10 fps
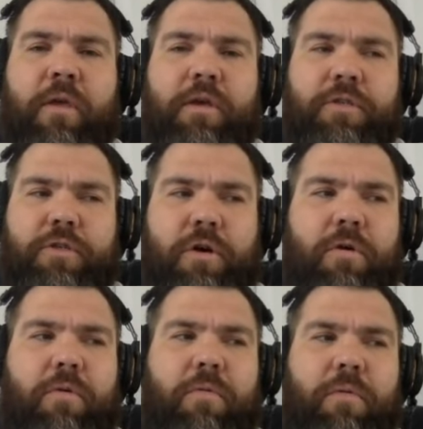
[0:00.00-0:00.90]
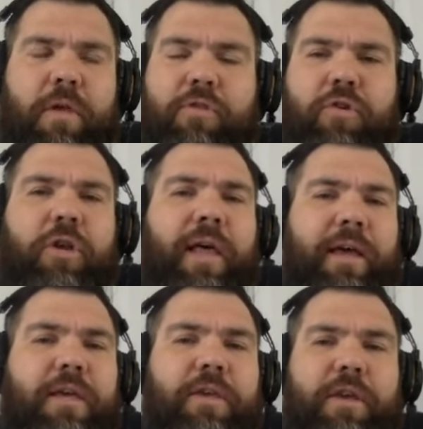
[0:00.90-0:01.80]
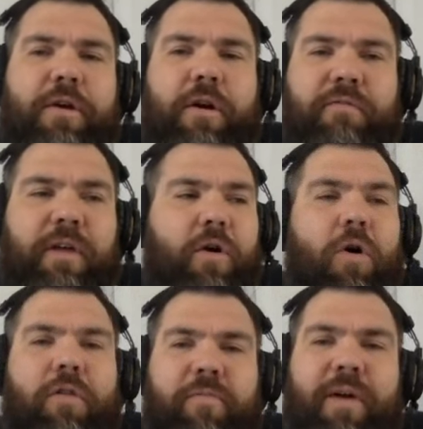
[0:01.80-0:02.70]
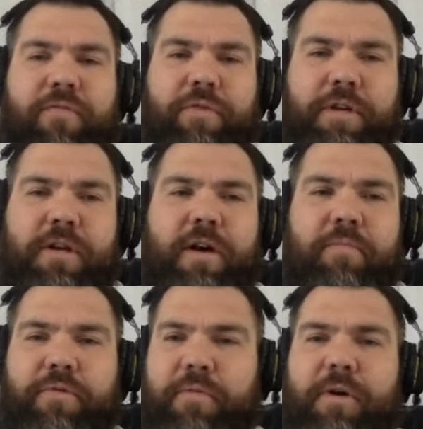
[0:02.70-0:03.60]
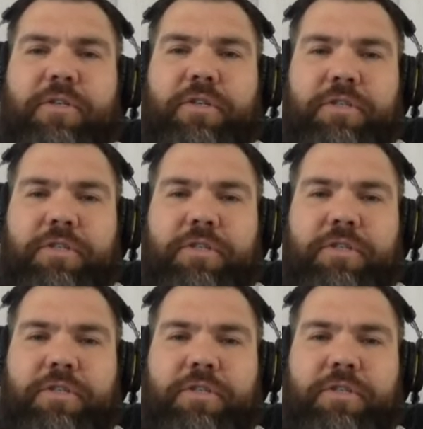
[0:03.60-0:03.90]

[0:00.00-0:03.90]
So it took like a year of like all of my free time, pretty much,